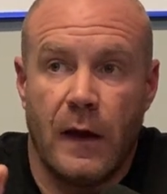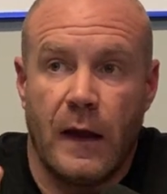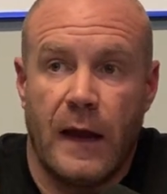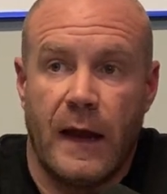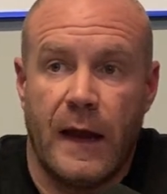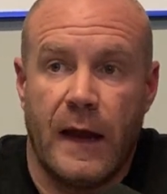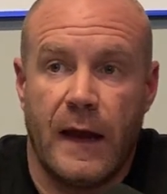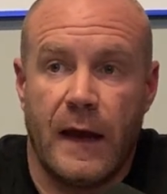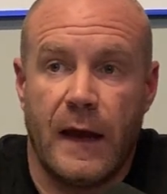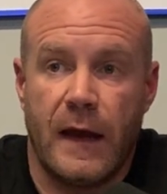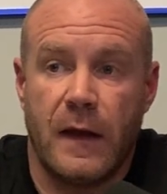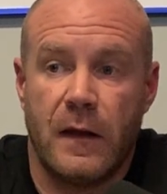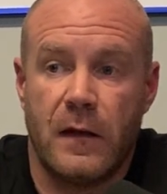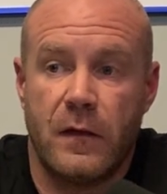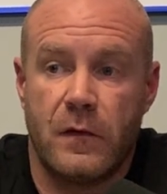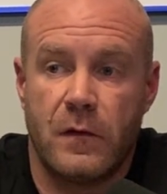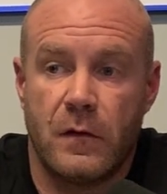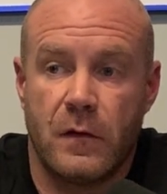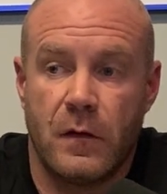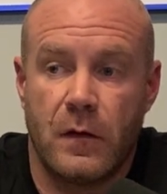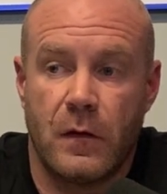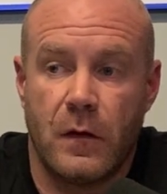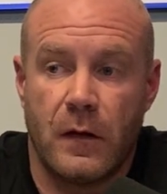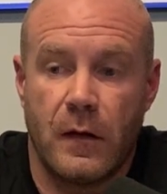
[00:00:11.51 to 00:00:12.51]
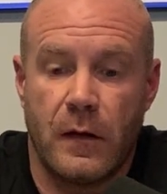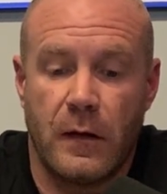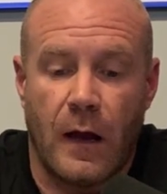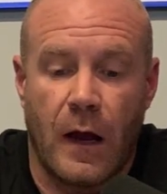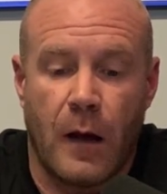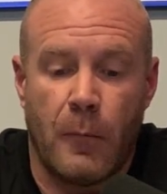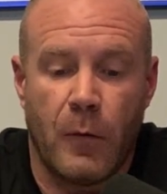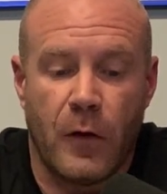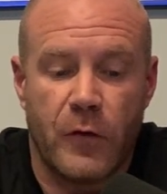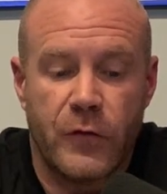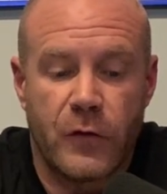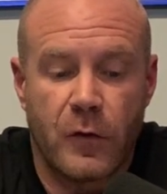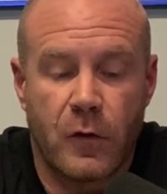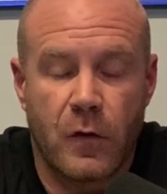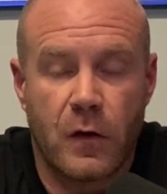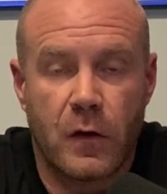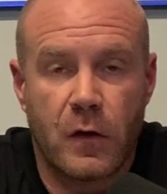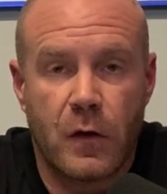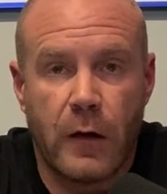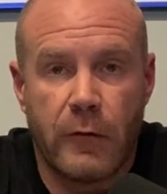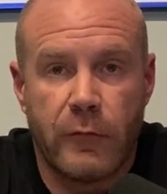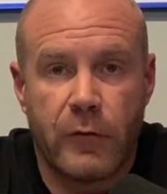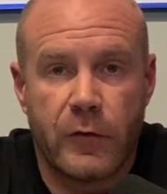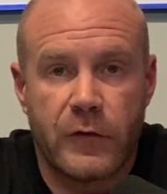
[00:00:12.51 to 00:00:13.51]
And I'm also going to
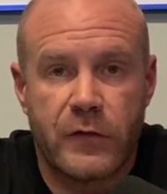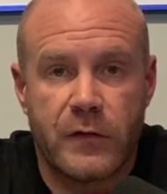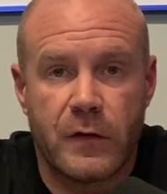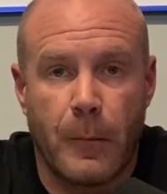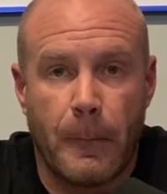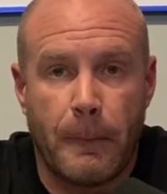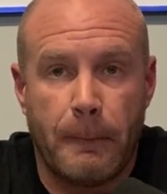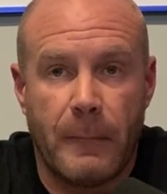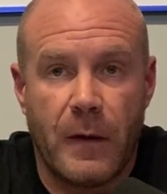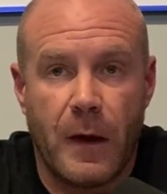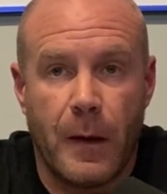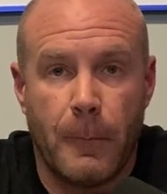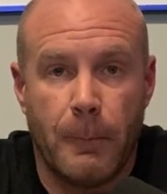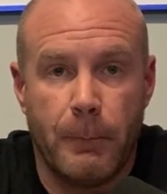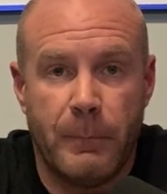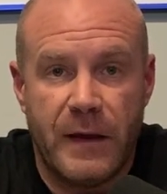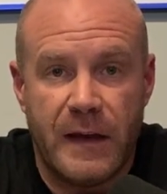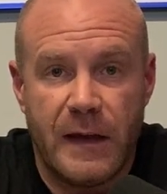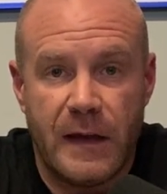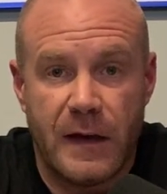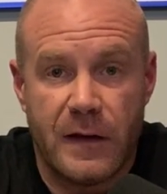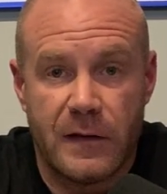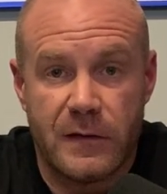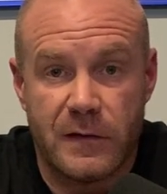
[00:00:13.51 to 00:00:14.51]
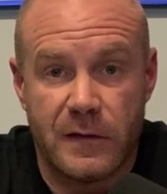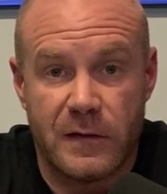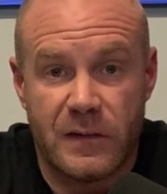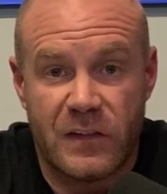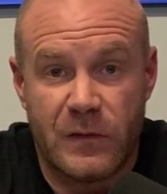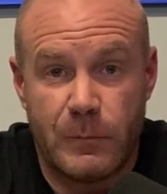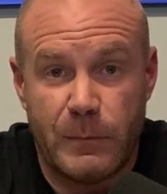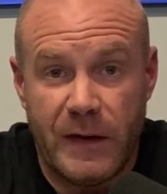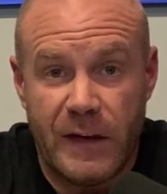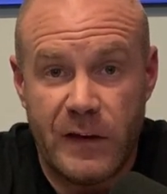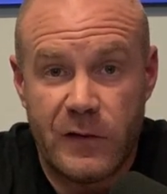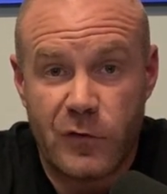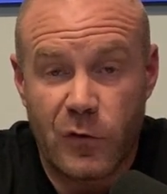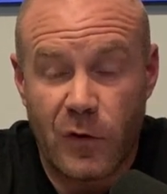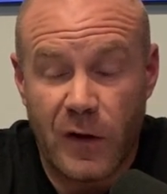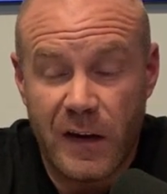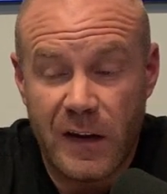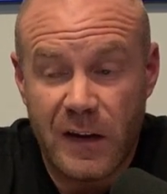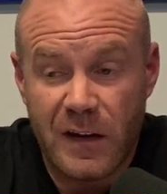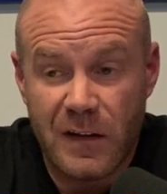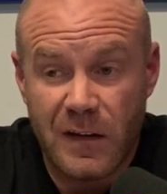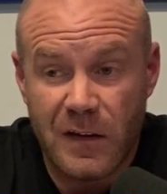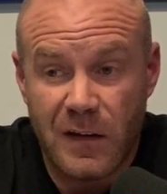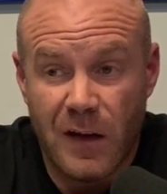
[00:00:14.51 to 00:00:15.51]
go over some BS speed
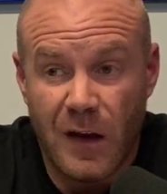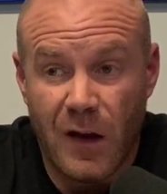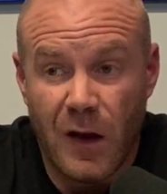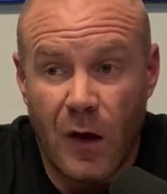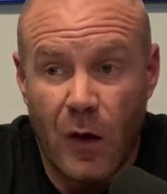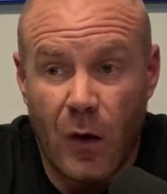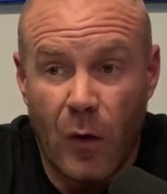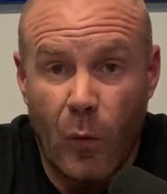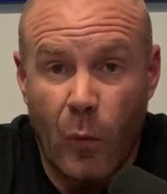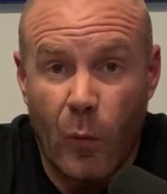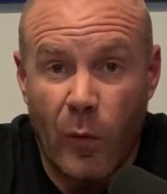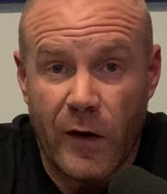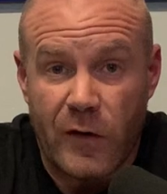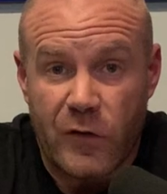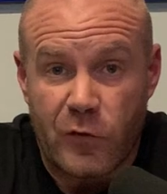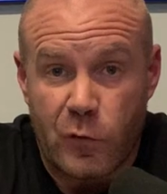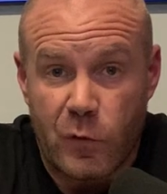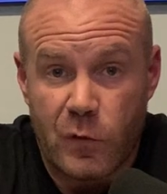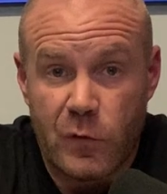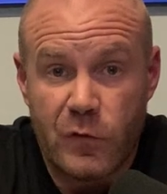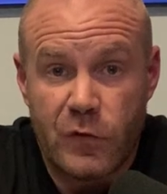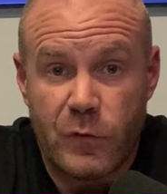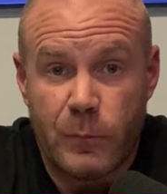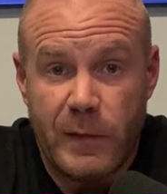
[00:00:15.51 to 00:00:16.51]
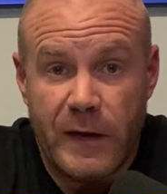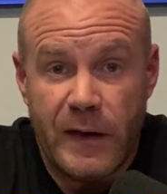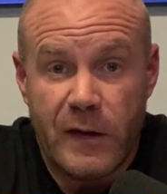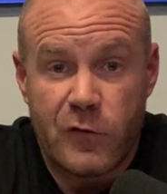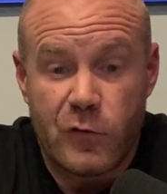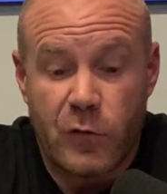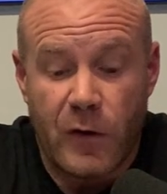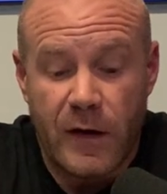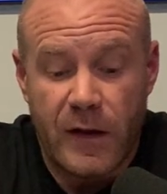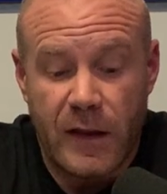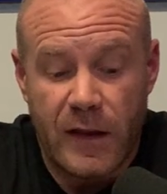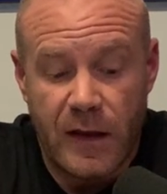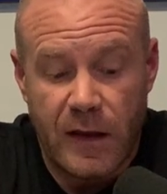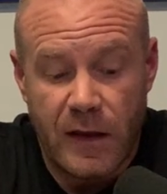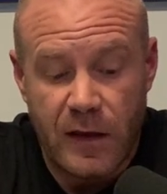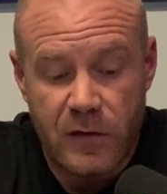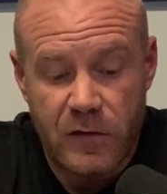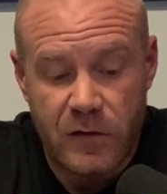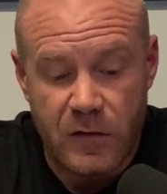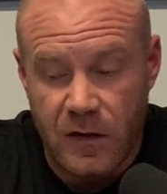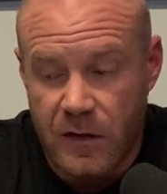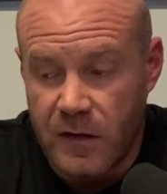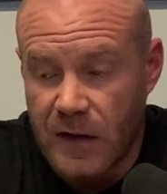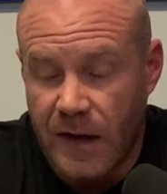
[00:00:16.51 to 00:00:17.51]
training, what true speed training
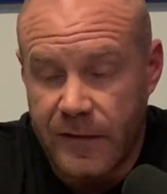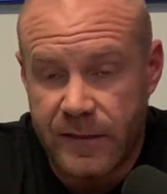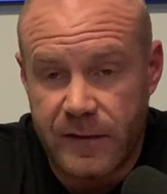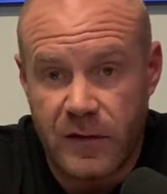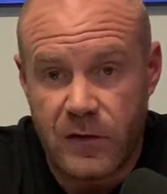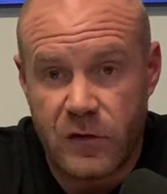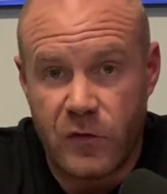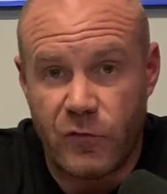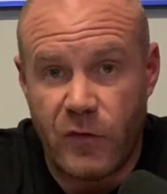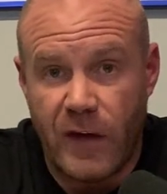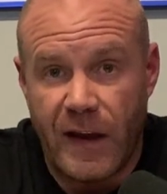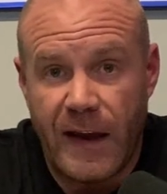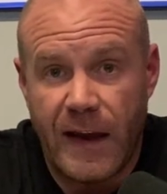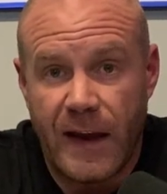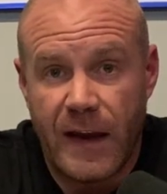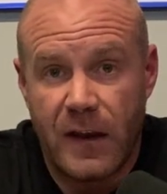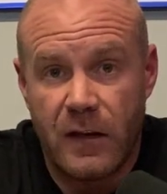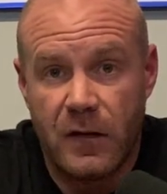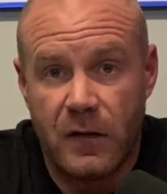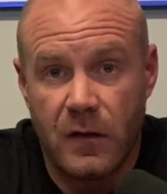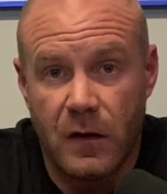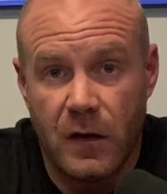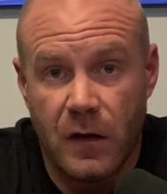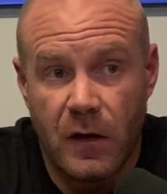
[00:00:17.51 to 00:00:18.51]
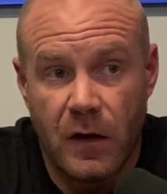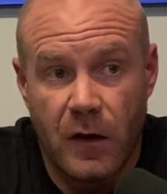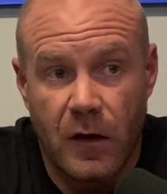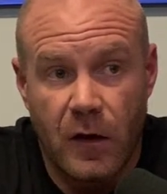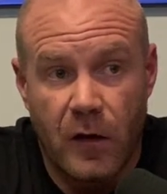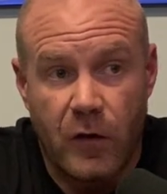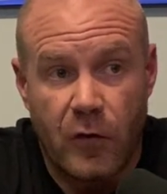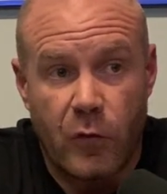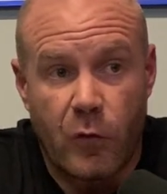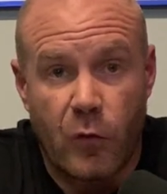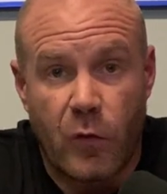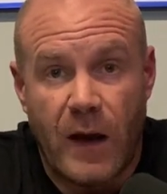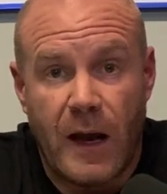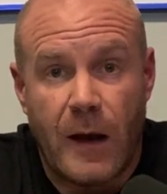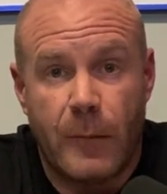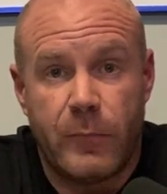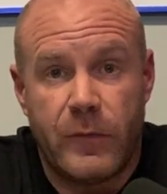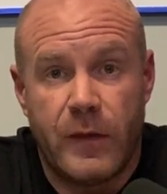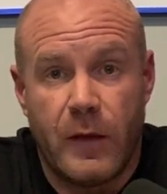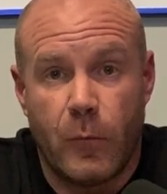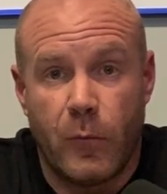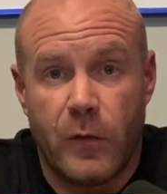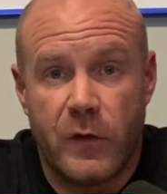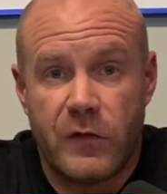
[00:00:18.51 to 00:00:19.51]
is, not this fad
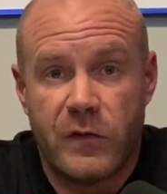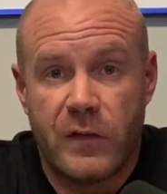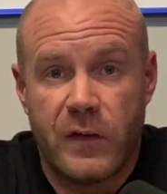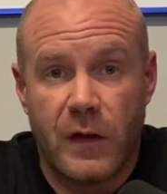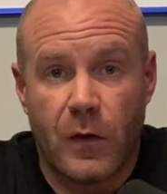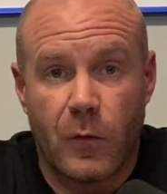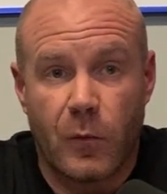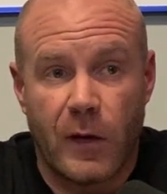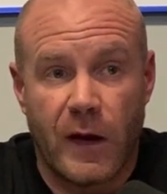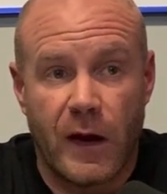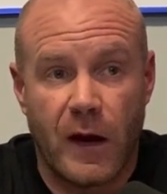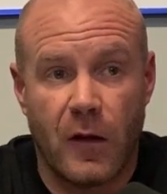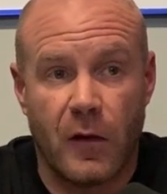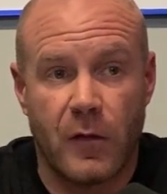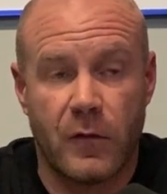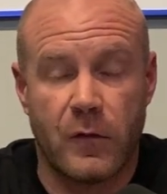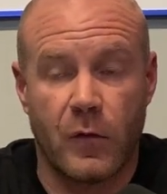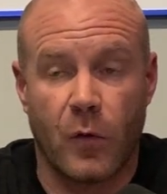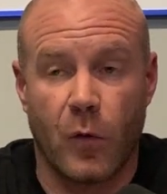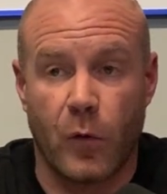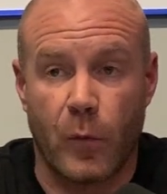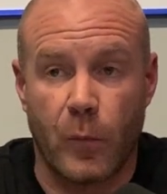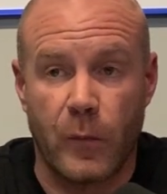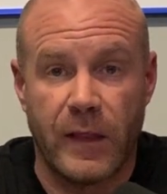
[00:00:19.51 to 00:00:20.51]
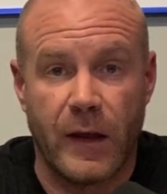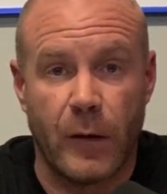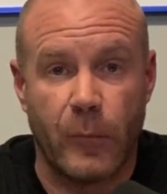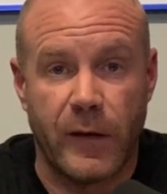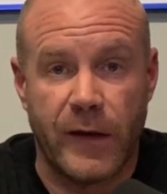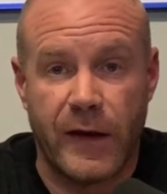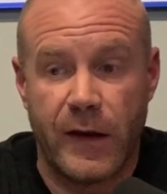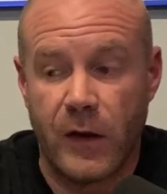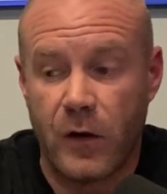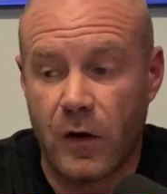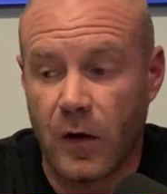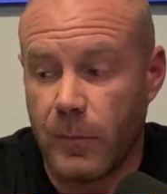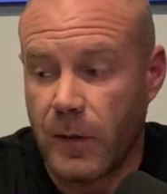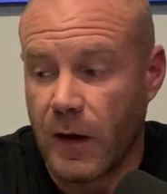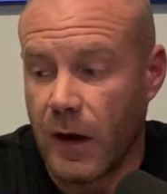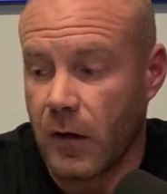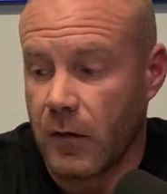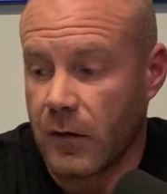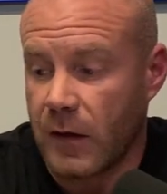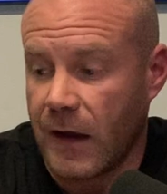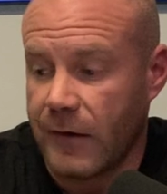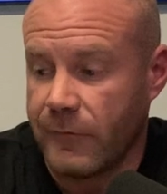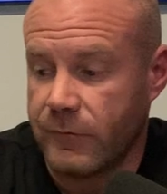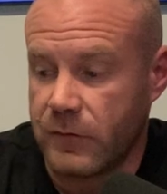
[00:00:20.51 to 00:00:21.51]
crap that we see around or that we hear
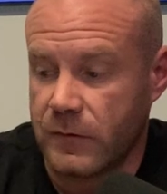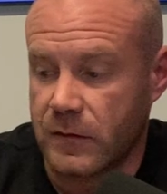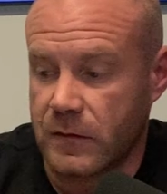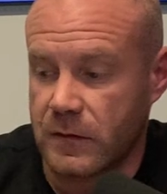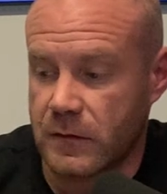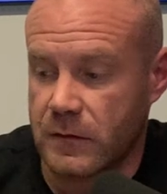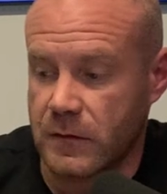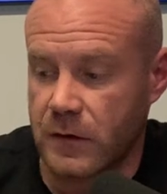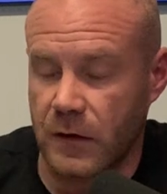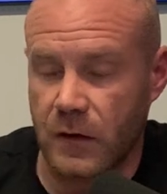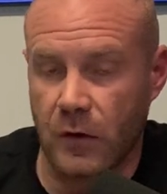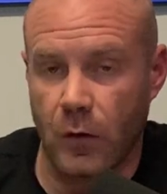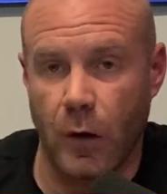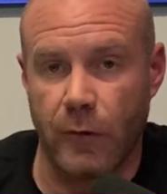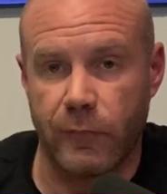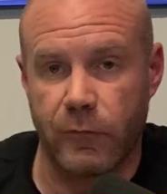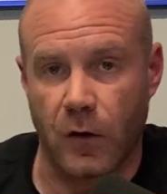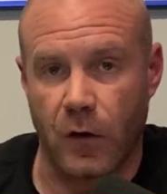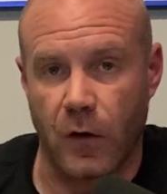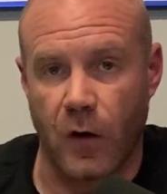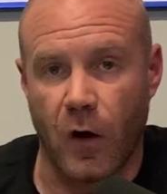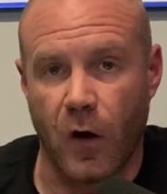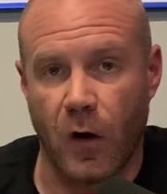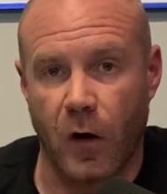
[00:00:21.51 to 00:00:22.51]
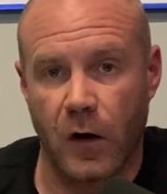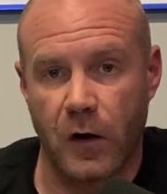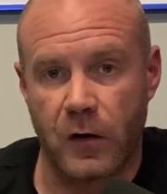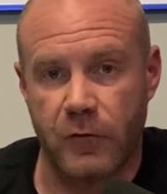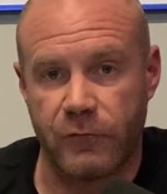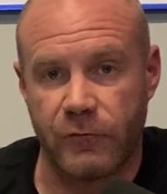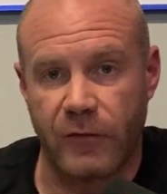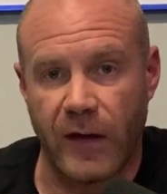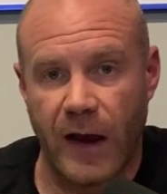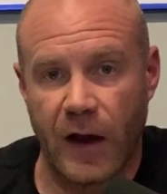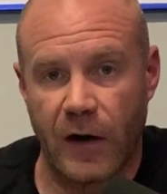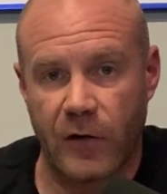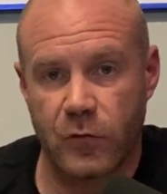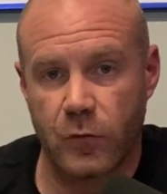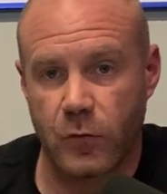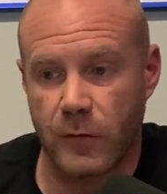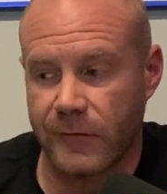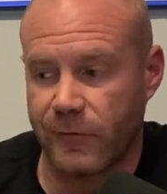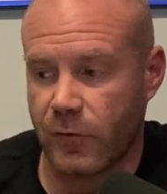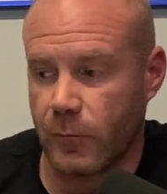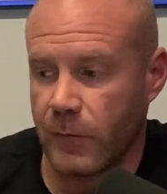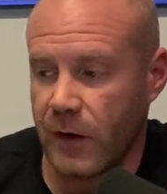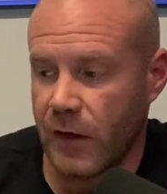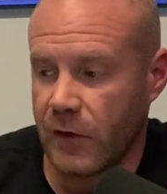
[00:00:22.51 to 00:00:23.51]
about. I'm going to go over hard factual
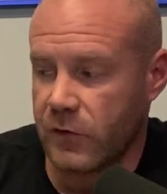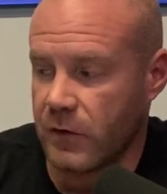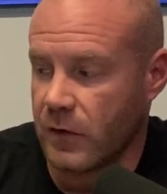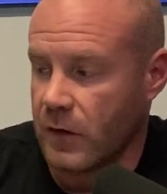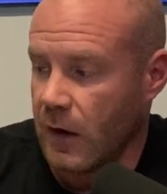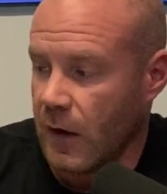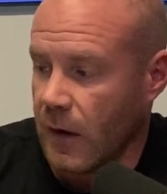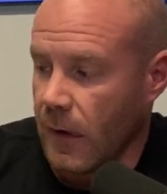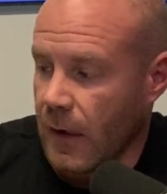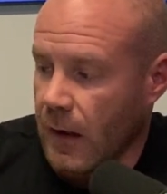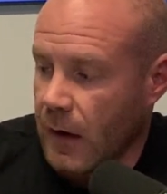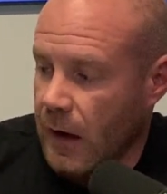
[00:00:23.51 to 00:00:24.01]
information.